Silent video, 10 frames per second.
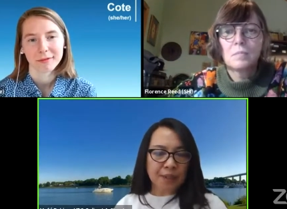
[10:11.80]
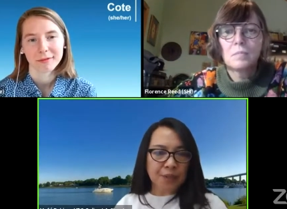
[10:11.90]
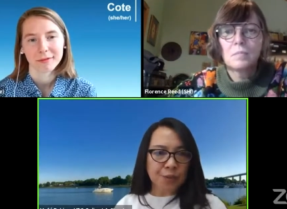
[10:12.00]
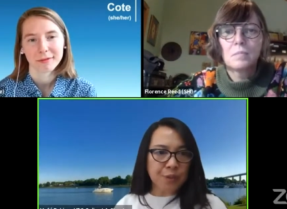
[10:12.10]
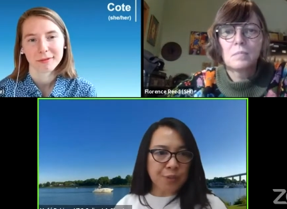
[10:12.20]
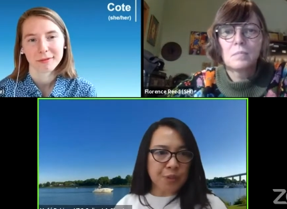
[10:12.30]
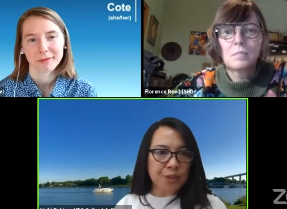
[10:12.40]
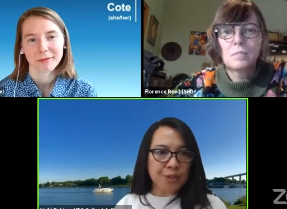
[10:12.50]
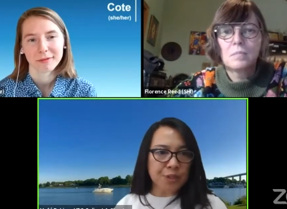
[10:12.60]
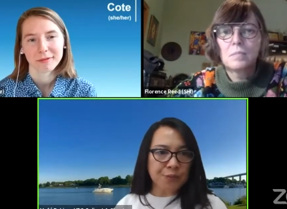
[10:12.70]
Speaker 1: three
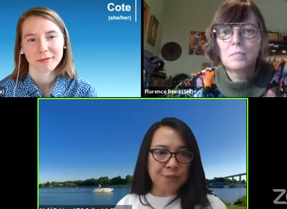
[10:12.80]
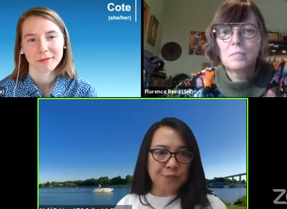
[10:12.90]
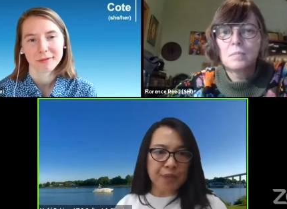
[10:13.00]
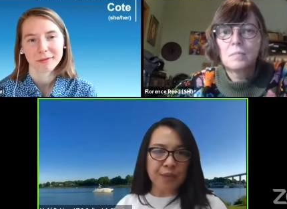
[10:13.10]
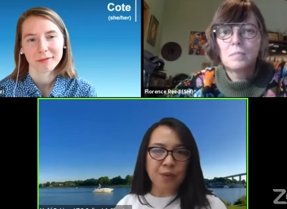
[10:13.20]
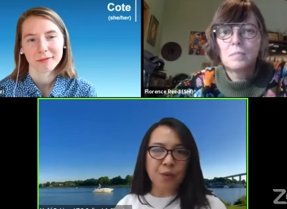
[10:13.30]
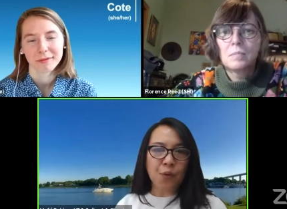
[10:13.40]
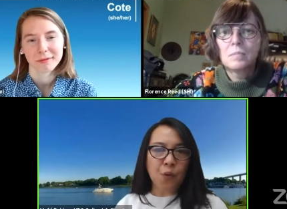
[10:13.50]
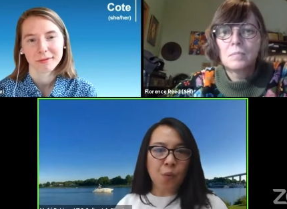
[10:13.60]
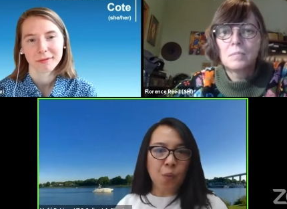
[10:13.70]
reasons for me.
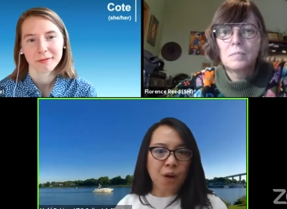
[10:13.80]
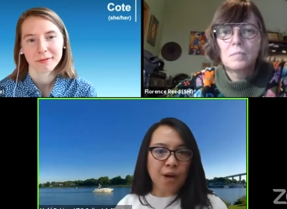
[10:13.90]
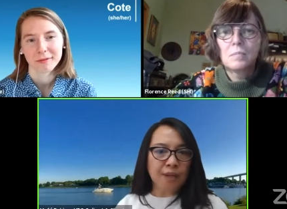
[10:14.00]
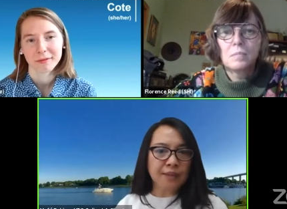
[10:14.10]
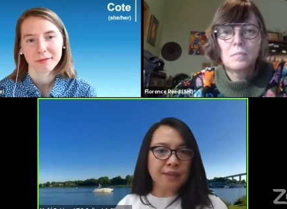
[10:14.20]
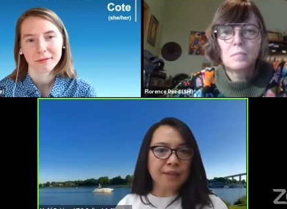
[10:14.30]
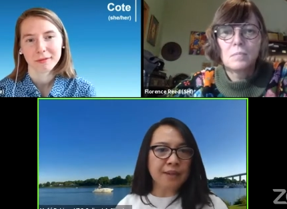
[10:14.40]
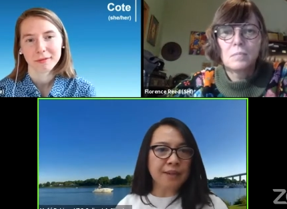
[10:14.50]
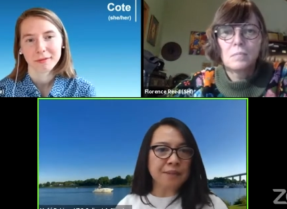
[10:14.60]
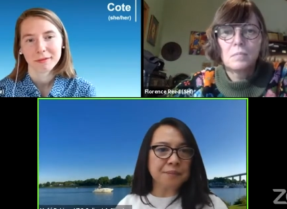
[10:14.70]
One,
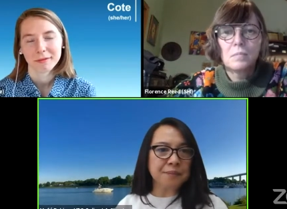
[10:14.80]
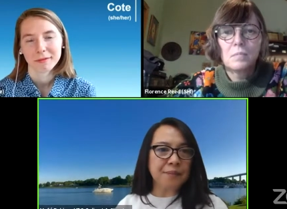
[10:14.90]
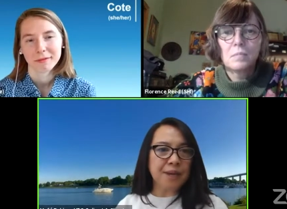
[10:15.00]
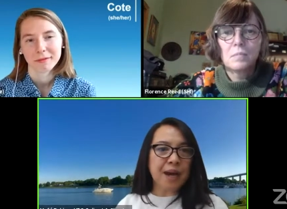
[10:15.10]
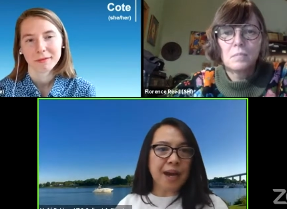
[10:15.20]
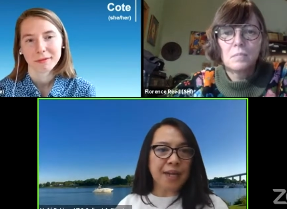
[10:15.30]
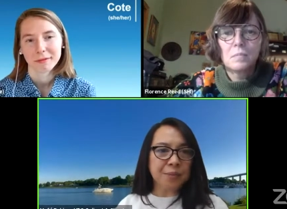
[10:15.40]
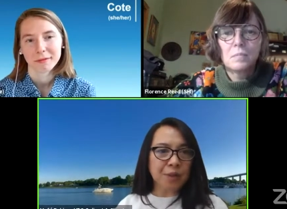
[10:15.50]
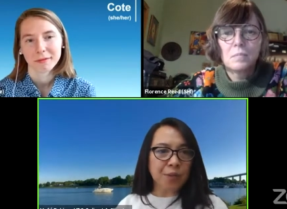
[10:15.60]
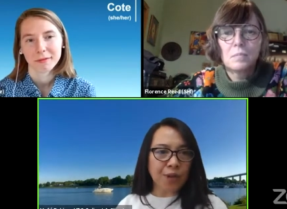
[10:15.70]
um, I
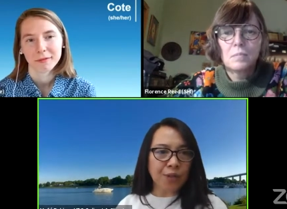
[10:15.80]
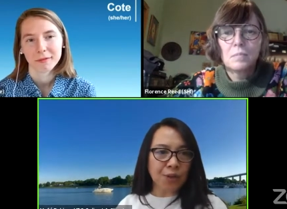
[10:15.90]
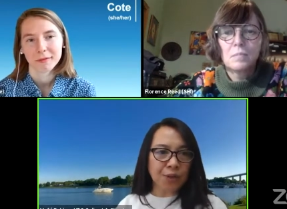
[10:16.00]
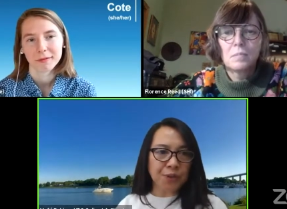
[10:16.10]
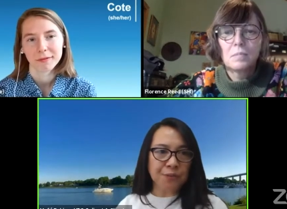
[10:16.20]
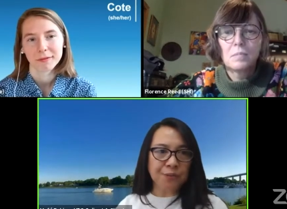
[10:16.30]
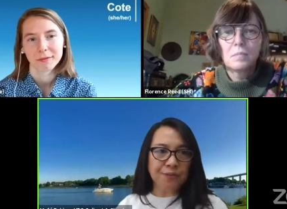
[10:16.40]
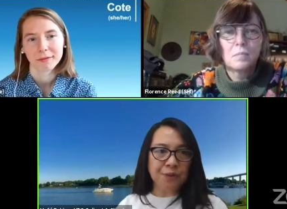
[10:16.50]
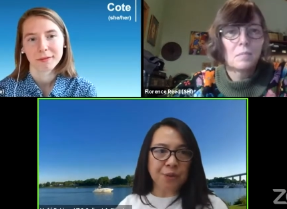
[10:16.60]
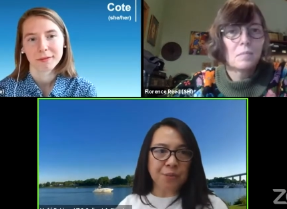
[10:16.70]
am a granddaughter of a
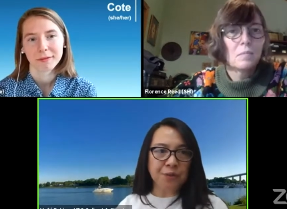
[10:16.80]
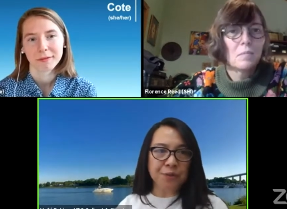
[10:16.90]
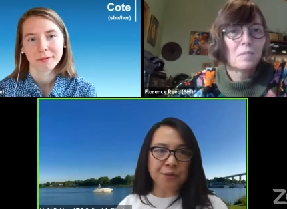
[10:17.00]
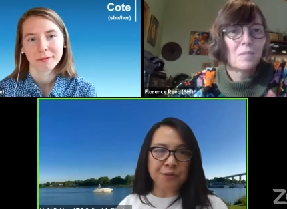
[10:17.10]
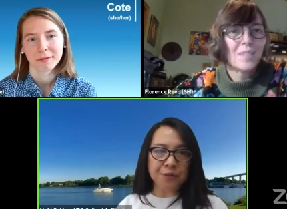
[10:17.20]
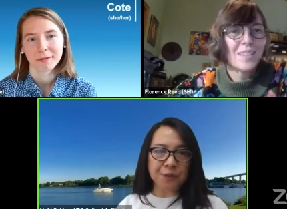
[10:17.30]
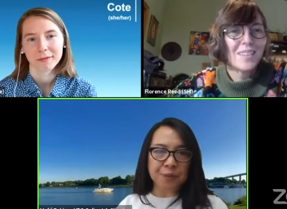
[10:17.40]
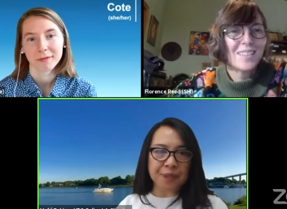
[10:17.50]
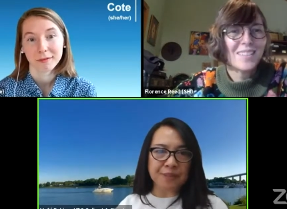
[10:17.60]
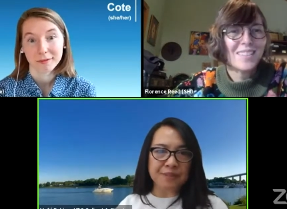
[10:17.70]
farmer from the
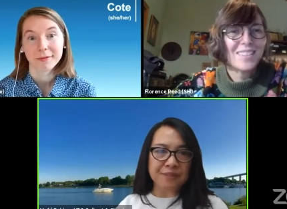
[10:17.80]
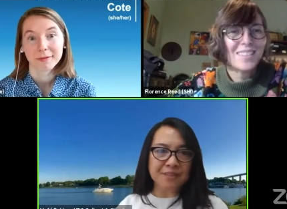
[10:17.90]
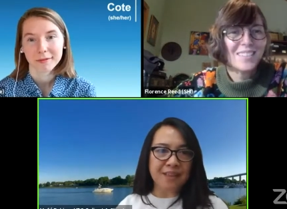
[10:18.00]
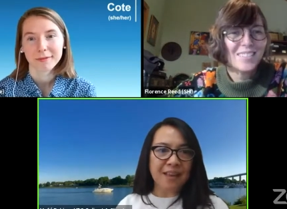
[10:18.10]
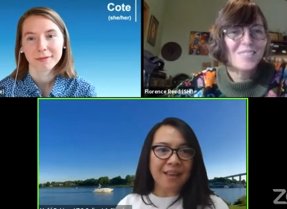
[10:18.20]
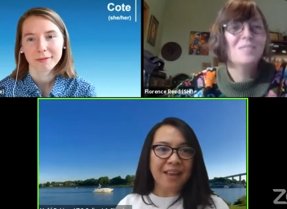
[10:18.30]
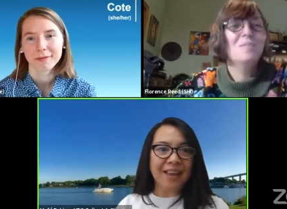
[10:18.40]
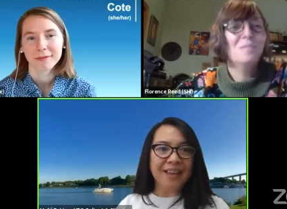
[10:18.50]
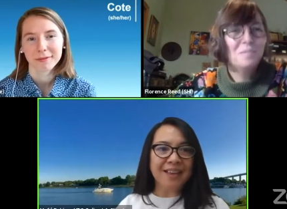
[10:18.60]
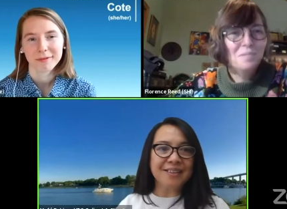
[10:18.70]
Philippines
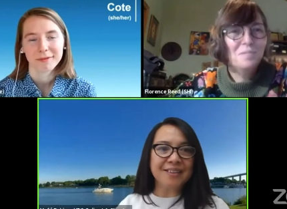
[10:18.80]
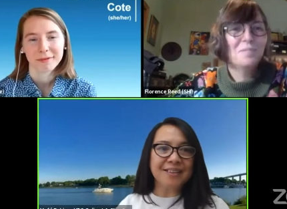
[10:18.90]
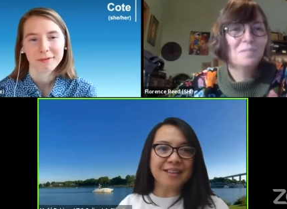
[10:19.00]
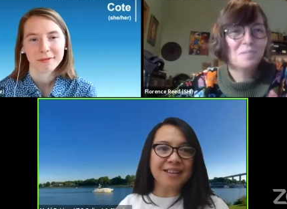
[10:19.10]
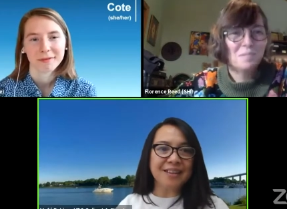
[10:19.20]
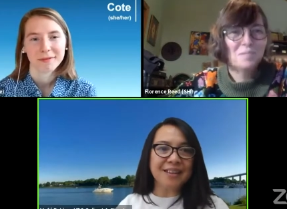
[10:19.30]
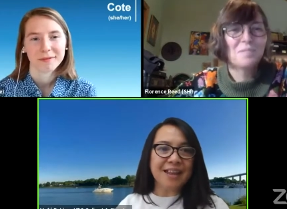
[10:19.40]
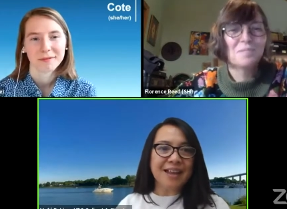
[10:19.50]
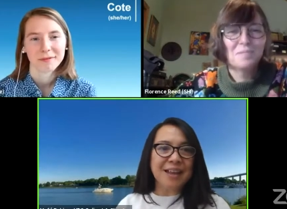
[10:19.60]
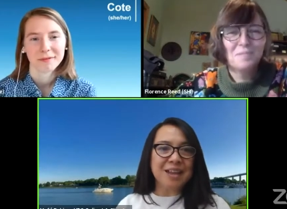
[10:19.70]
and uh,
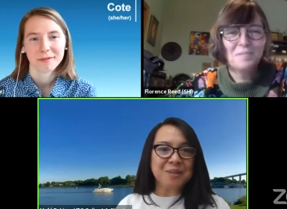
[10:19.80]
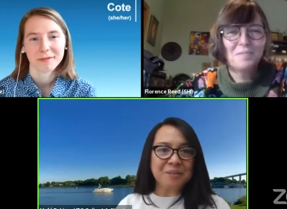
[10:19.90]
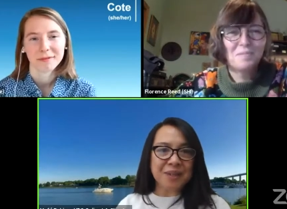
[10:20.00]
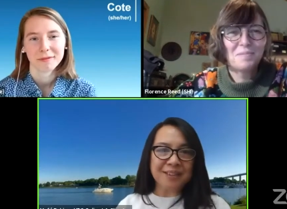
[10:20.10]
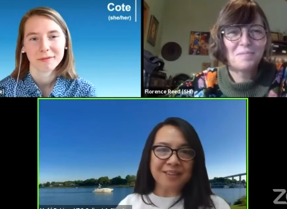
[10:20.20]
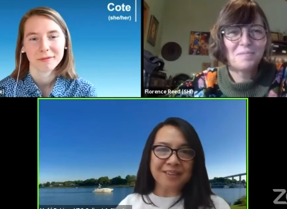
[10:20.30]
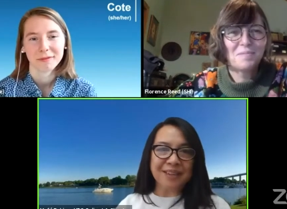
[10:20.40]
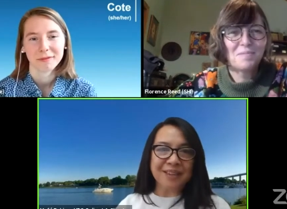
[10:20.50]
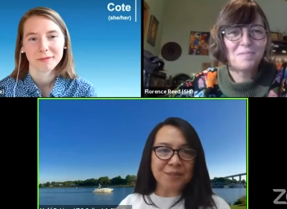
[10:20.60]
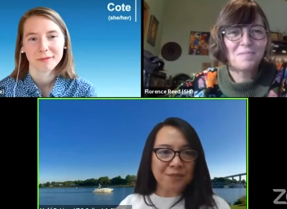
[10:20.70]
had been
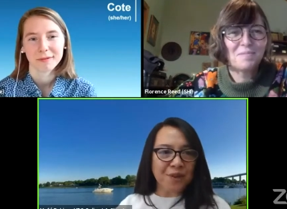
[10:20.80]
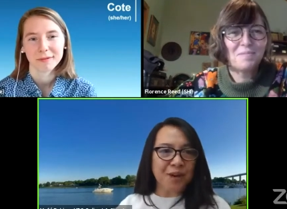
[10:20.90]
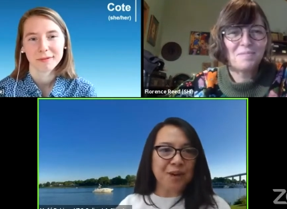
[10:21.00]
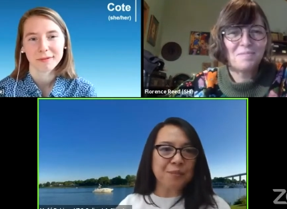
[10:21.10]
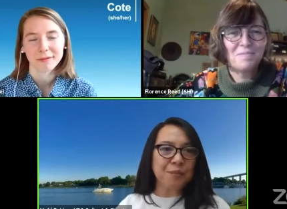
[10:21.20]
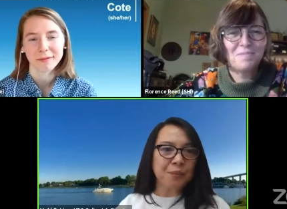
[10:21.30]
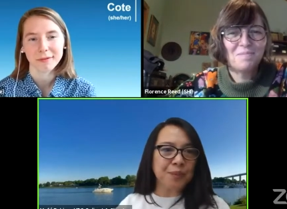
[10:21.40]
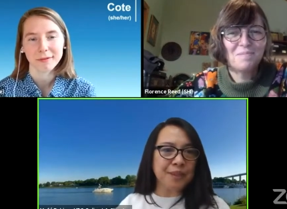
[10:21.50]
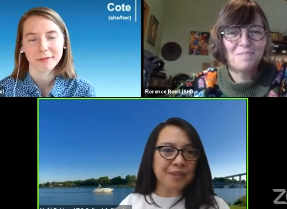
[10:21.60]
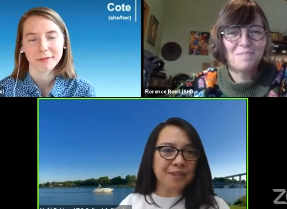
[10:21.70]
in the farm
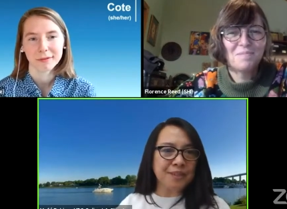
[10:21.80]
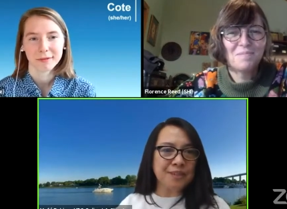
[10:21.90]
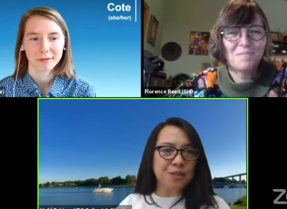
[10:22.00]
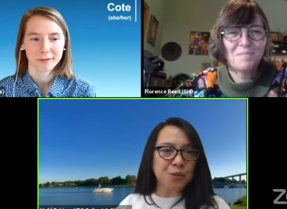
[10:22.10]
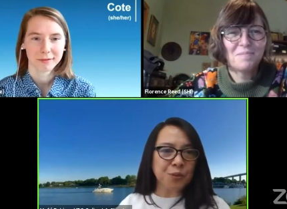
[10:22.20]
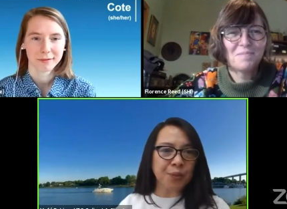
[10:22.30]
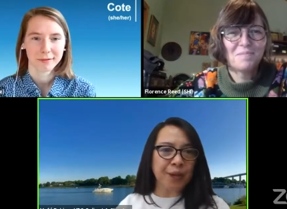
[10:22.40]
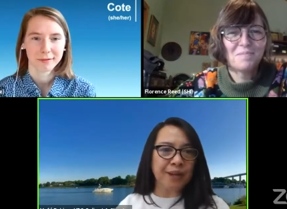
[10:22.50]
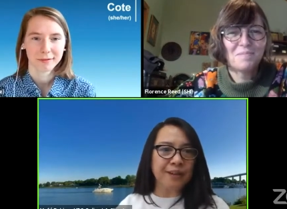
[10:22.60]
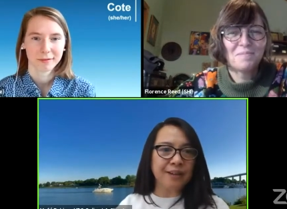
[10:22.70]
when it's school
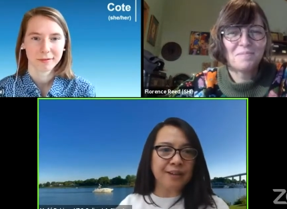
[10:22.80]
break.